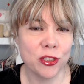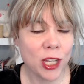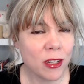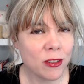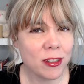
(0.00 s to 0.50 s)

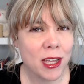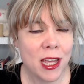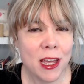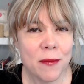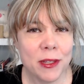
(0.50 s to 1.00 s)
channel,
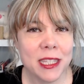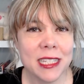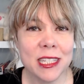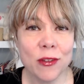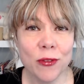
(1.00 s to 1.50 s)
but the
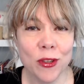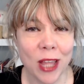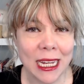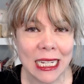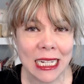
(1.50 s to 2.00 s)
silver
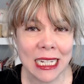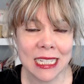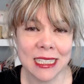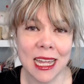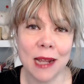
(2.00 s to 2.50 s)
lining
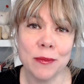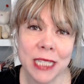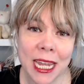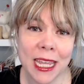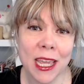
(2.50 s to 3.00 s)
is that I'm
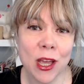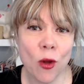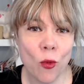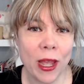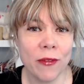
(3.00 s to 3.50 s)
taking
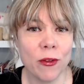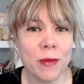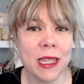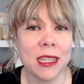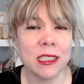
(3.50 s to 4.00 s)
away from
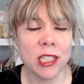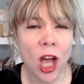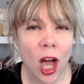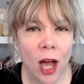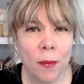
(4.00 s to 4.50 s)
it the
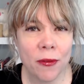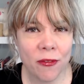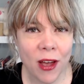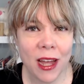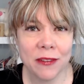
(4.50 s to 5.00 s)
top
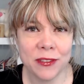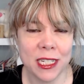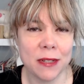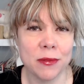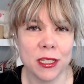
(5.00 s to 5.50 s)
5
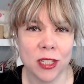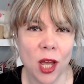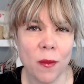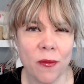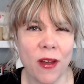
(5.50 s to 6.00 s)
tips, the
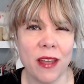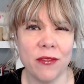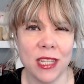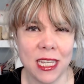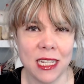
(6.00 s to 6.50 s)
top
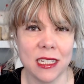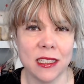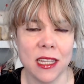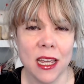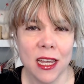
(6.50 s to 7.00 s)
5
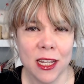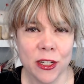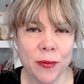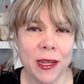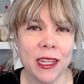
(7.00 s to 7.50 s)
keys
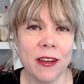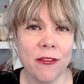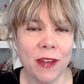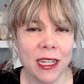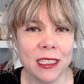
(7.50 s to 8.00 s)
to being an
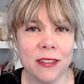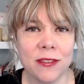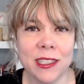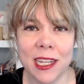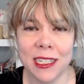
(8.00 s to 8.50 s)

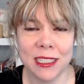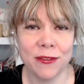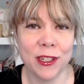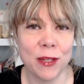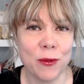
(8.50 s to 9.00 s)
effective
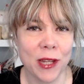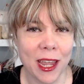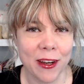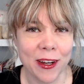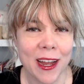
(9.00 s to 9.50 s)
scientific
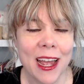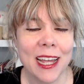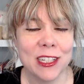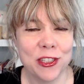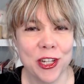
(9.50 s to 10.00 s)
communicator,
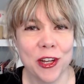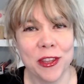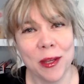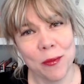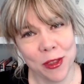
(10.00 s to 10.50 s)
and sharing
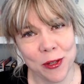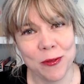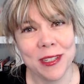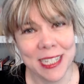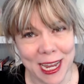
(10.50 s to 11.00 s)
them with you
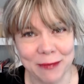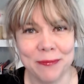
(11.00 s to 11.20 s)
today.